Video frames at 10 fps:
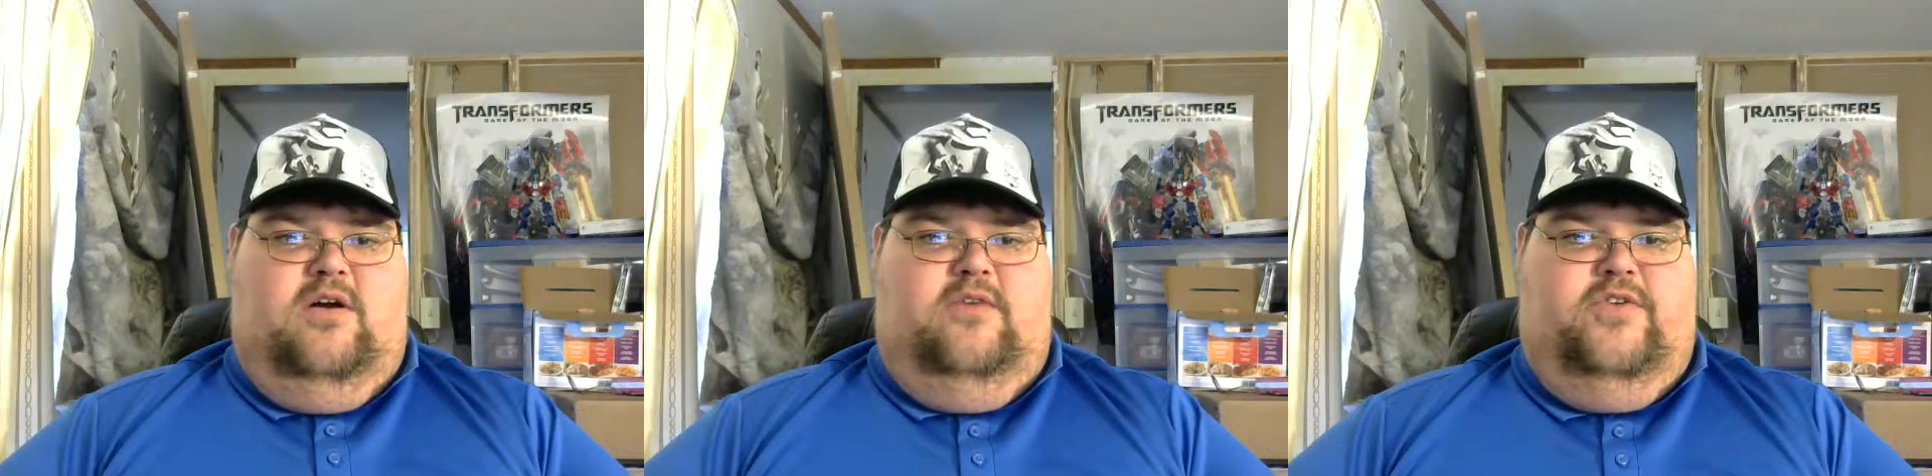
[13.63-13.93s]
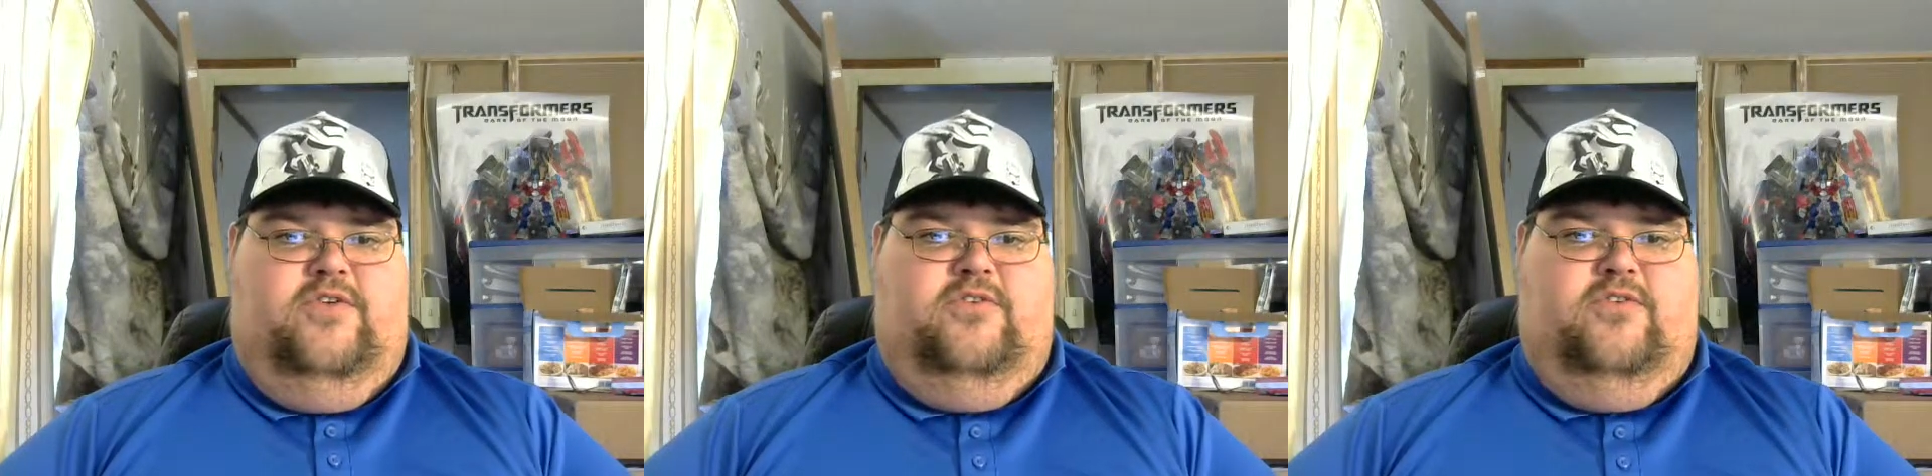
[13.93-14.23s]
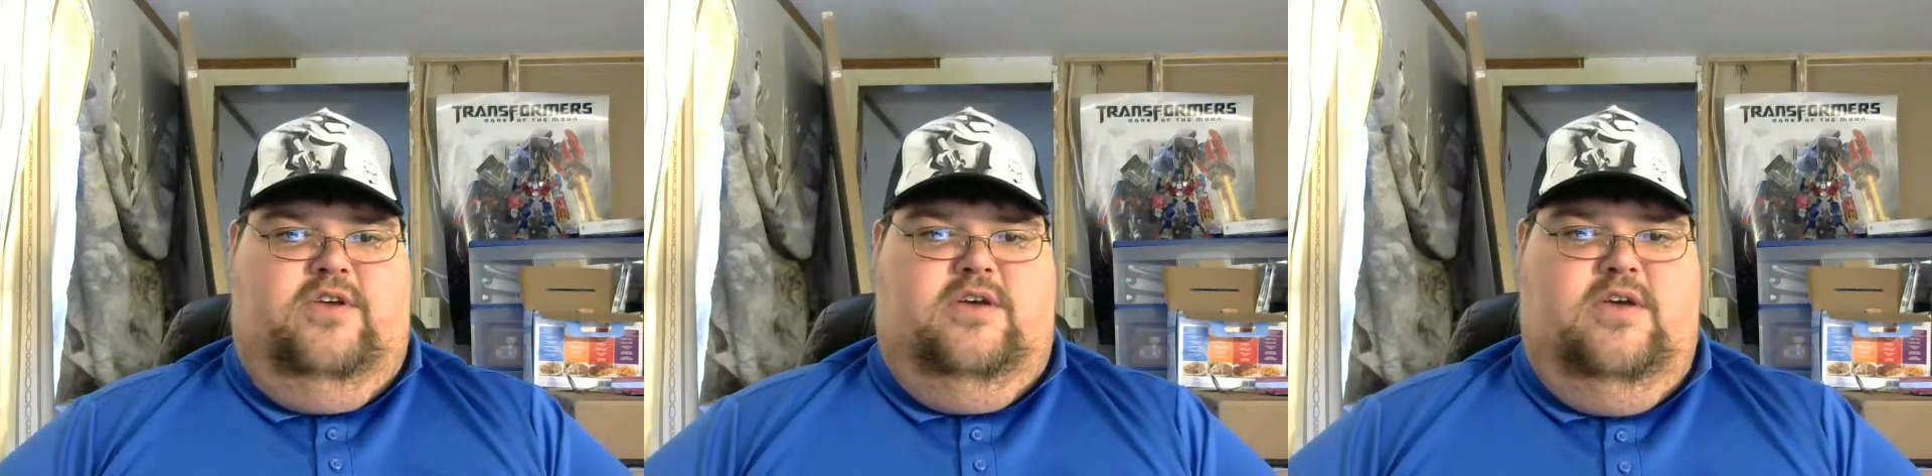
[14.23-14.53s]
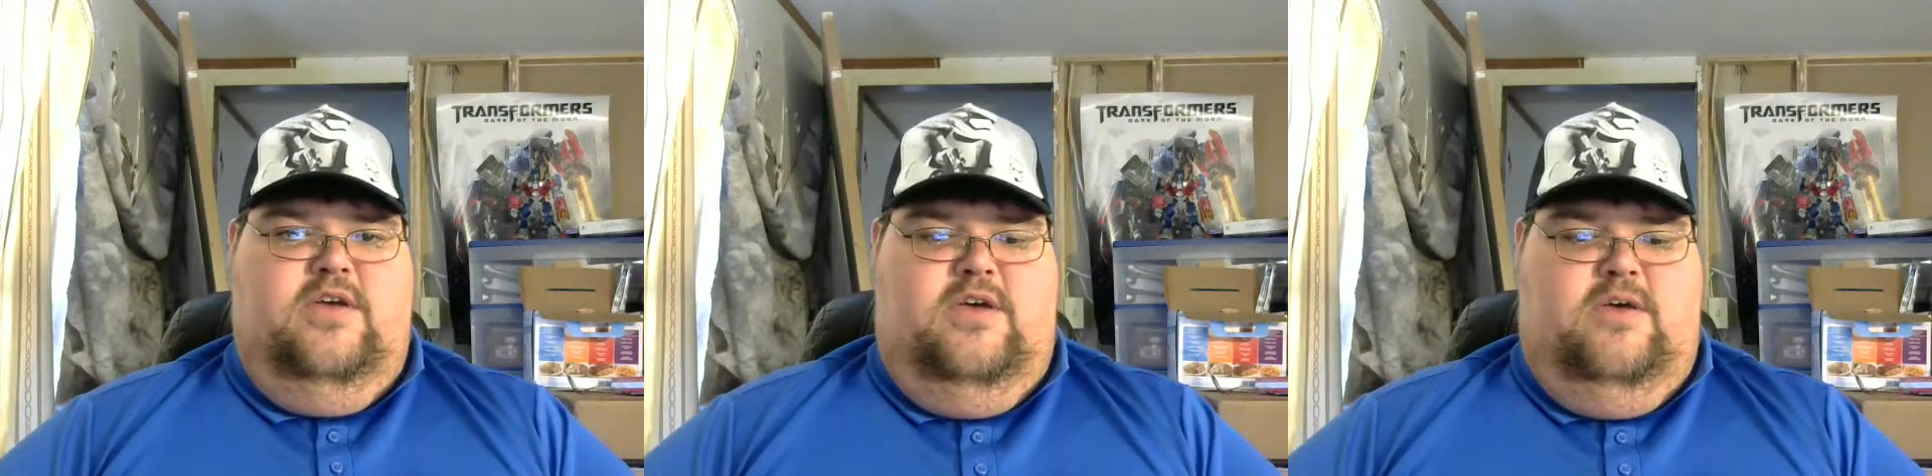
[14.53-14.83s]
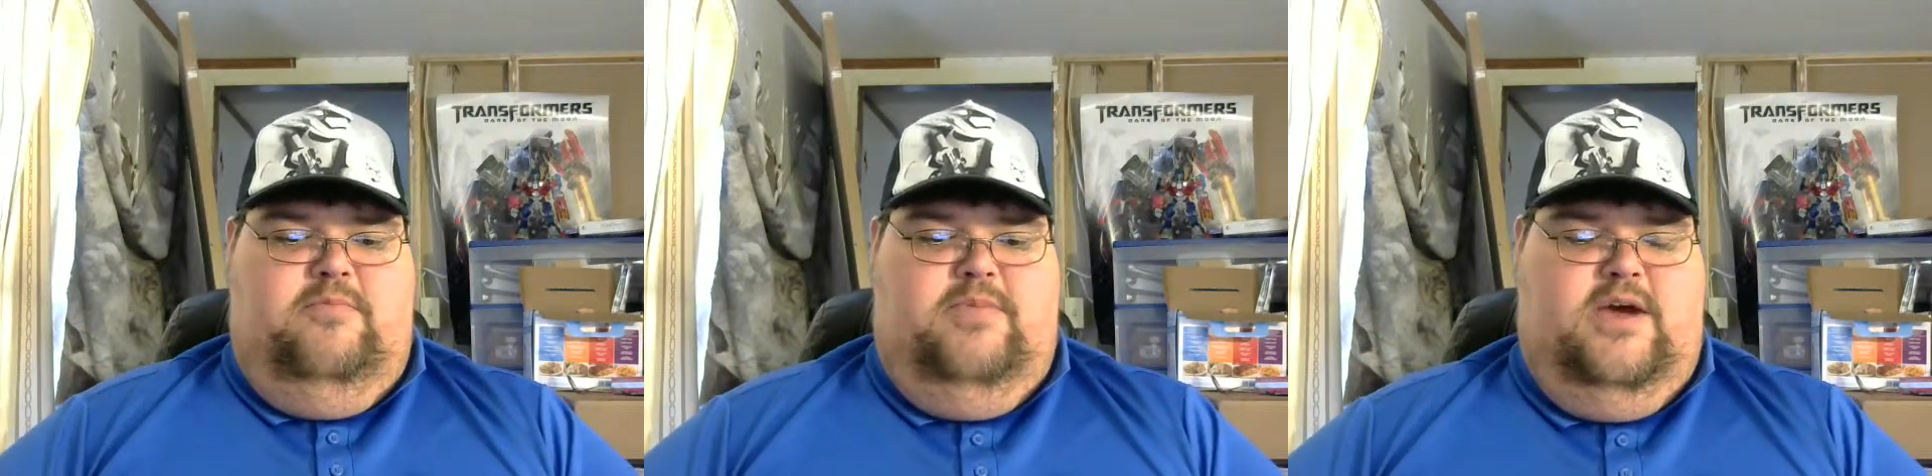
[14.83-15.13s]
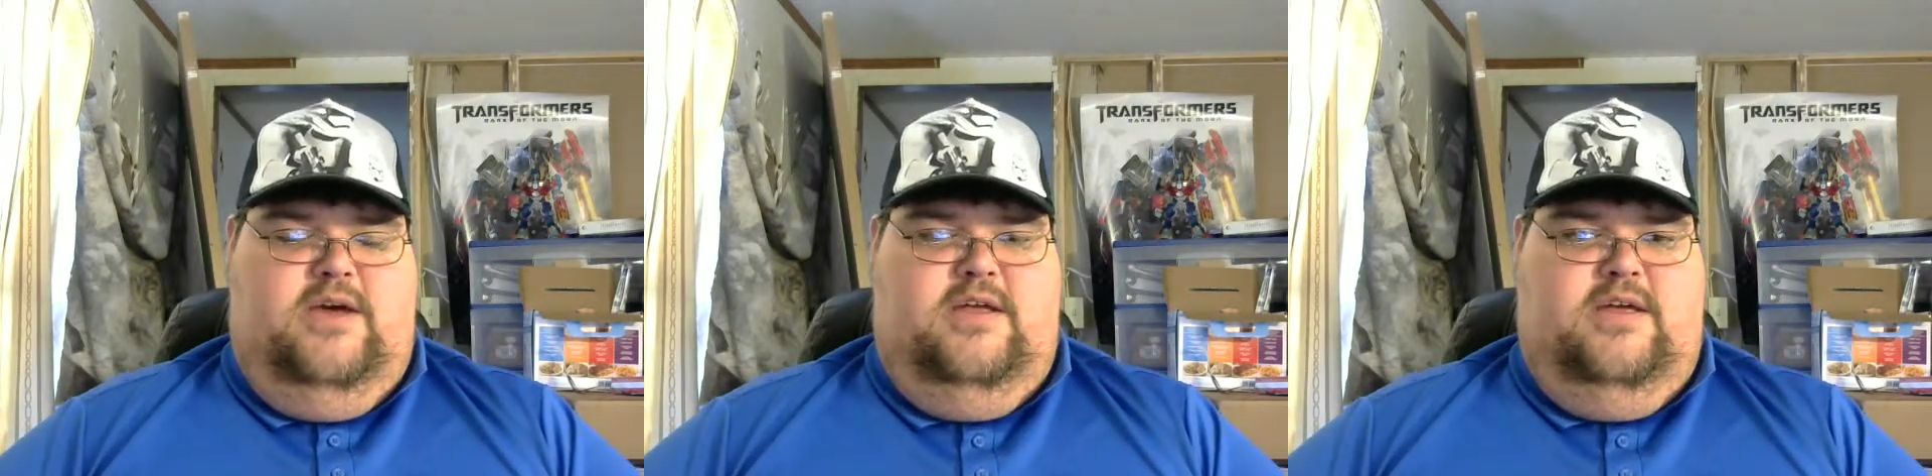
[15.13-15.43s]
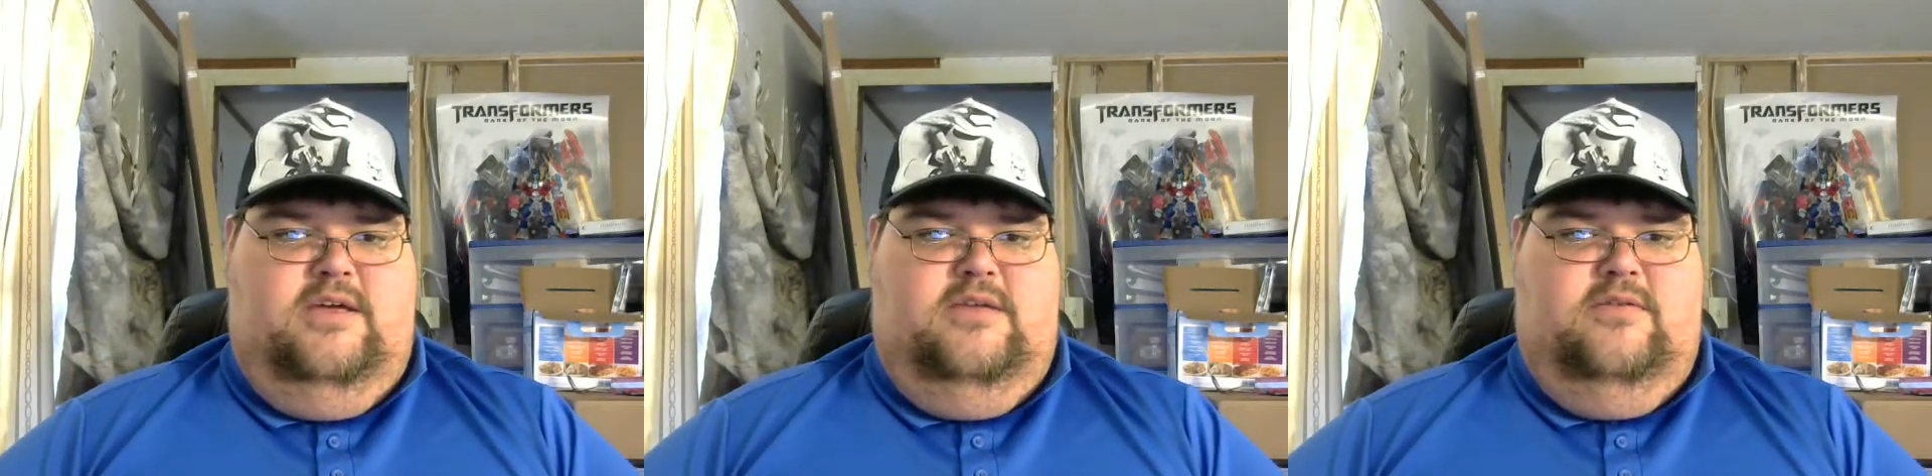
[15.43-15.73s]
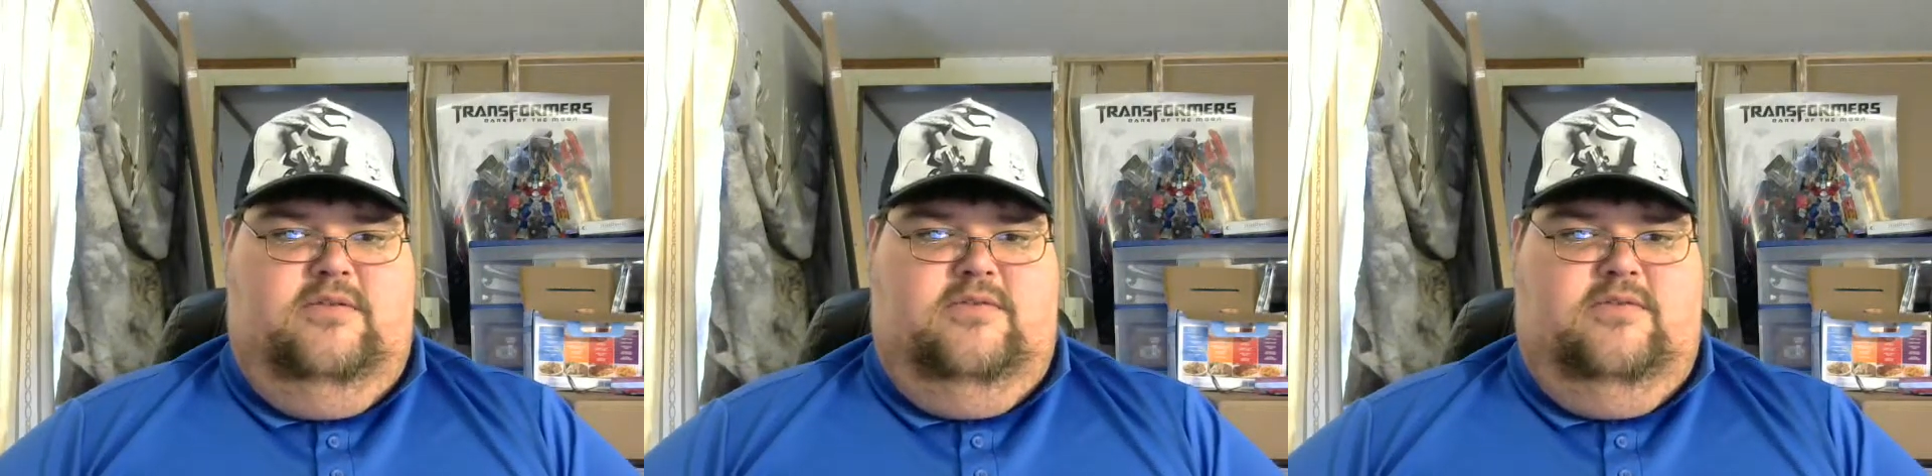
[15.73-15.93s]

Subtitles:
obviously, but it